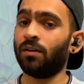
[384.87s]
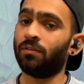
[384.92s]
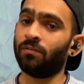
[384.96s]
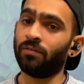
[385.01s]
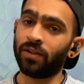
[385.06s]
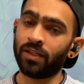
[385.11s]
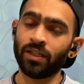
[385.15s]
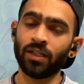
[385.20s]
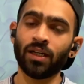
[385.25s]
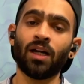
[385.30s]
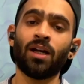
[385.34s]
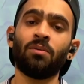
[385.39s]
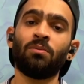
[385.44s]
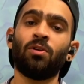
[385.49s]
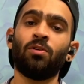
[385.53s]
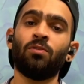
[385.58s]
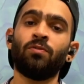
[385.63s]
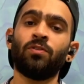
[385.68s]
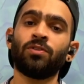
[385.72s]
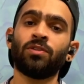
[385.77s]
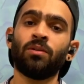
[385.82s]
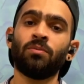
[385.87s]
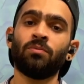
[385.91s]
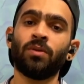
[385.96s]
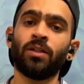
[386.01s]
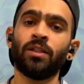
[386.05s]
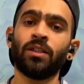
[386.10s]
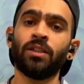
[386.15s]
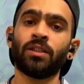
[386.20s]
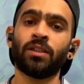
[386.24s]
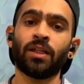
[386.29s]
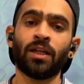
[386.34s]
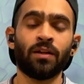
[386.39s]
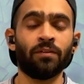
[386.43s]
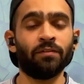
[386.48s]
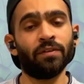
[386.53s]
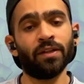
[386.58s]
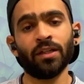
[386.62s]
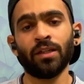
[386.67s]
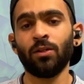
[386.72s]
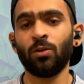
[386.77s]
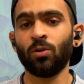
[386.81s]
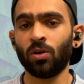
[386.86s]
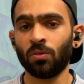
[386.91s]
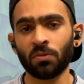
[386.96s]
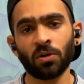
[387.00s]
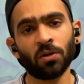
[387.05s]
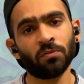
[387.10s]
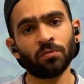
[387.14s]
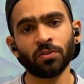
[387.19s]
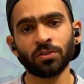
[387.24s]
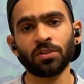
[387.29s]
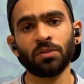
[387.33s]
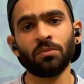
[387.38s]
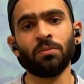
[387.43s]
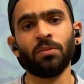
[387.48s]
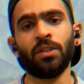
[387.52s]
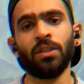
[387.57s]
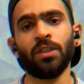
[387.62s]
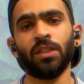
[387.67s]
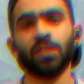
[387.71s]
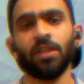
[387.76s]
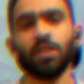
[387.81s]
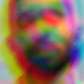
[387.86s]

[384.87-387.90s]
a very high amount for somebody and very low amount for somebody.